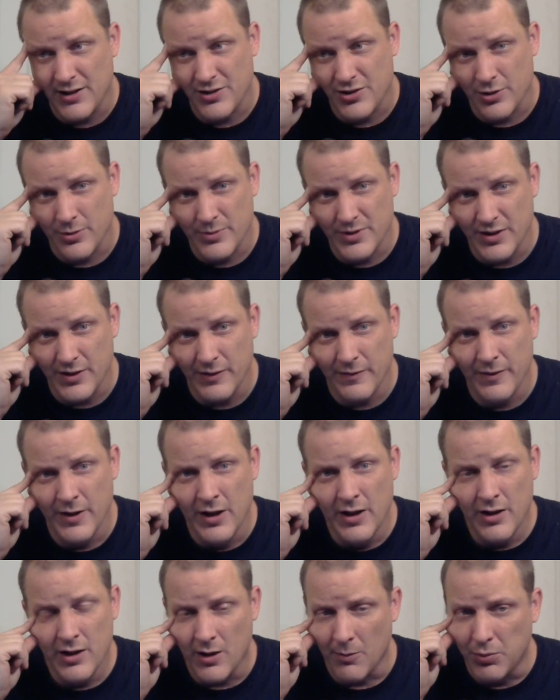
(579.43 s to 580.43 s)
in terms of
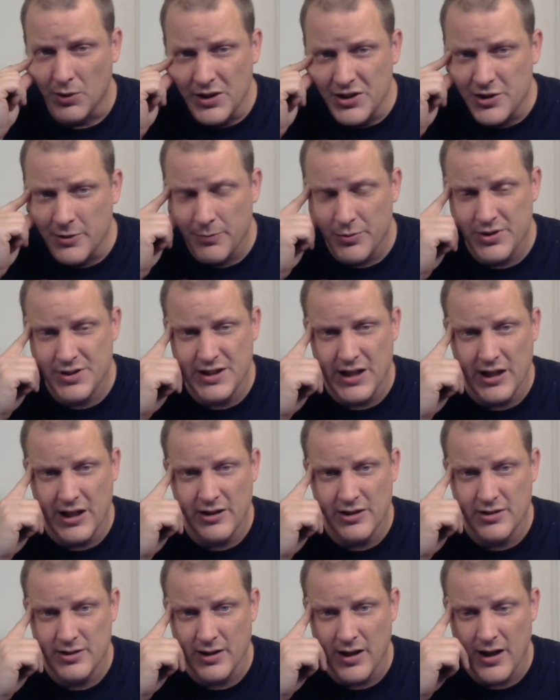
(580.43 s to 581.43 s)
completion
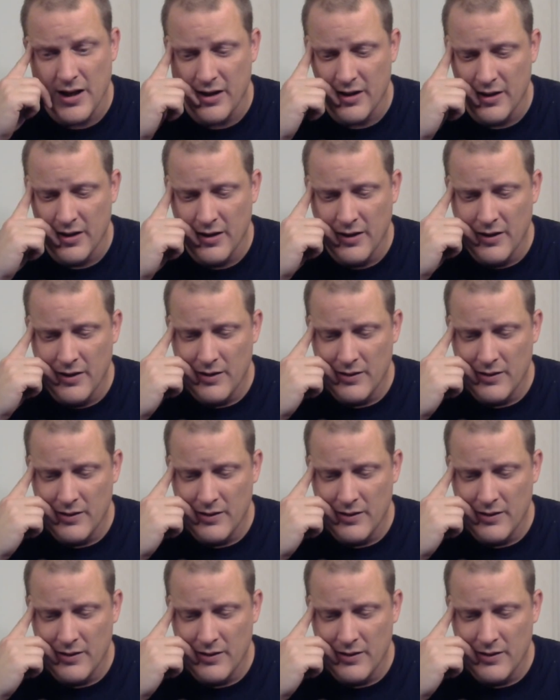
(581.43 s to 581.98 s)
percentage, like